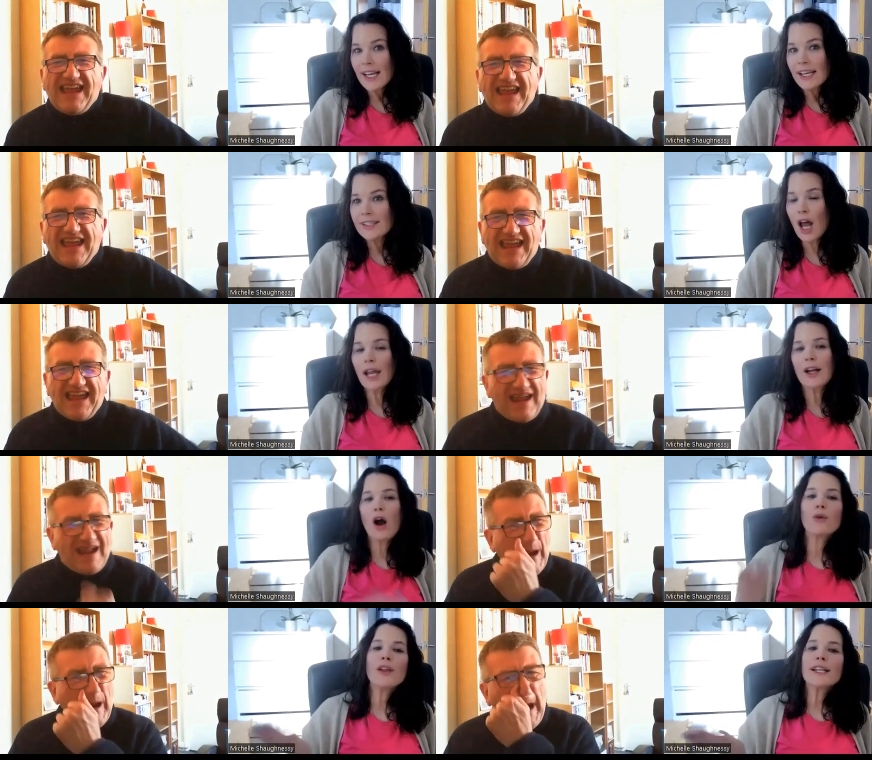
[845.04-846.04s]
Speaker 1: It's not like
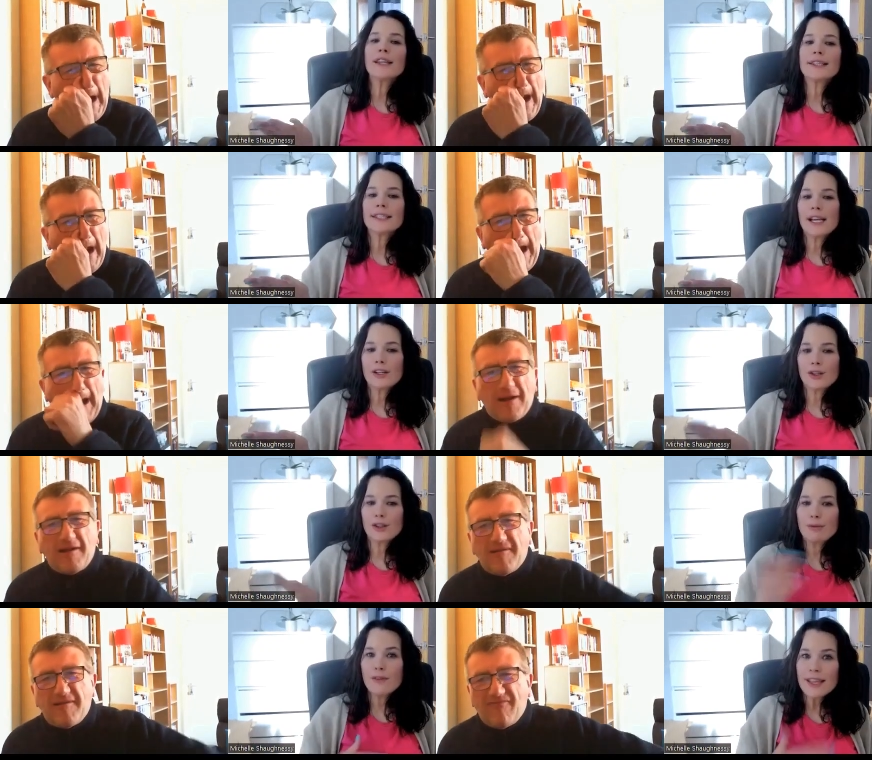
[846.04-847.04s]
oh, they didn't like the character in
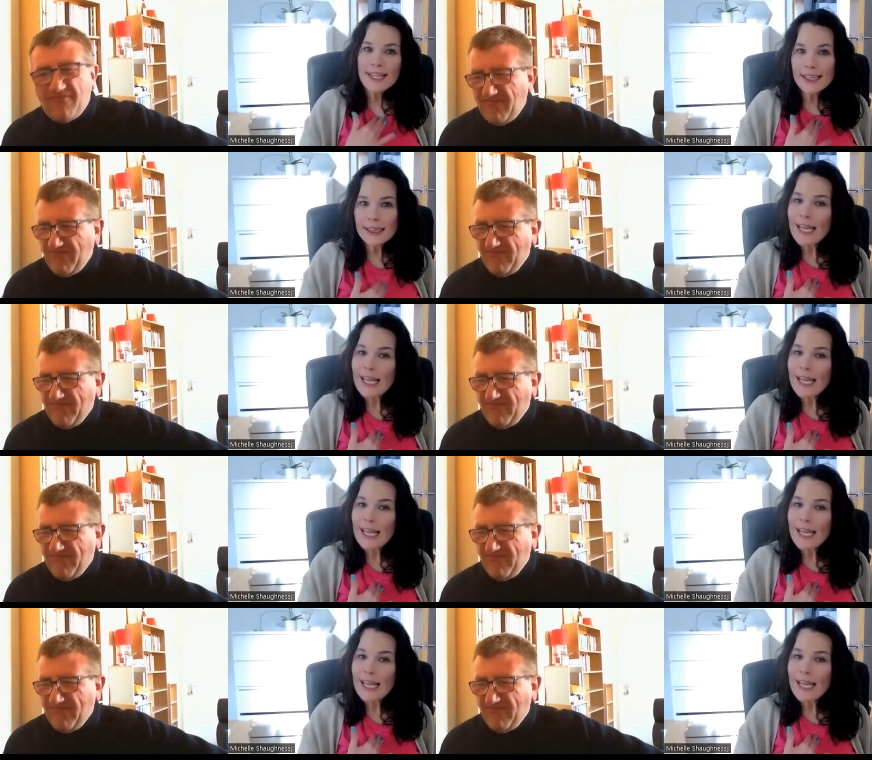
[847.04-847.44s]
the movie, they didn't